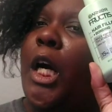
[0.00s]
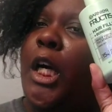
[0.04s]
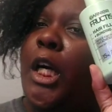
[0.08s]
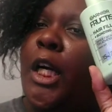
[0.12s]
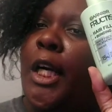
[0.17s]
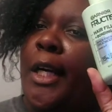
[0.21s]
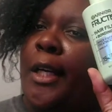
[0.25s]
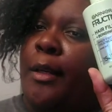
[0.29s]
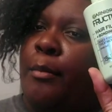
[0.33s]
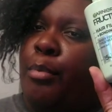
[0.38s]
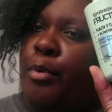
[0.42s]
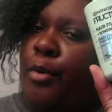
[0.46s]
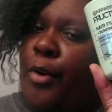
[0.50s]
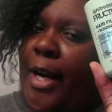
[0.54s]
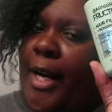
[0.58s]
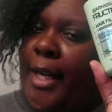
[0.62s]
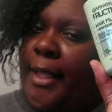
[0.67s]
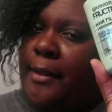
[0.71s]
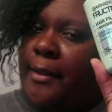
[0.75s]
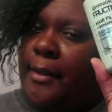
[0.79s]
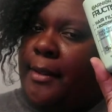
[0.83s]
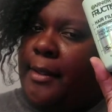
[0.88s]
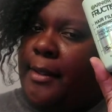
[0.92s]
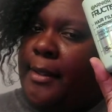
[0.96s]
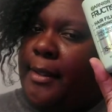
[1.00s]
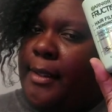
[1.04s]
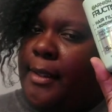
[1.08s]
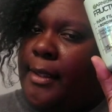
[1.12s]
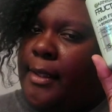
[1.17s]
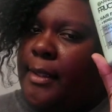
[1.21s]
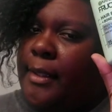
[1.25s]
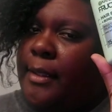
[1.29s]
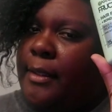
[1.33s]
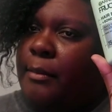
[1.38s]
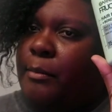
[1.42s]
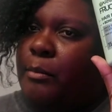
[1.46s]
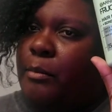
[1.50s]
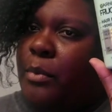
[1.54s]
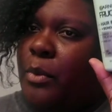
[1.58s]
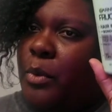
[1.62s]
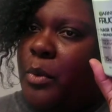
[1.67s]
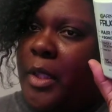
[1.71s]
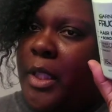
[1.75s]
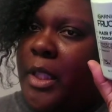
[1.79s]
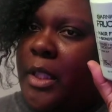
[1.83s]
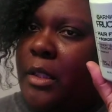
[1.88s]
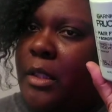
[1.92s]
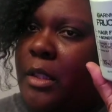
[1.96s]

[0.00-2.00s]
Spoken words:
Good price point.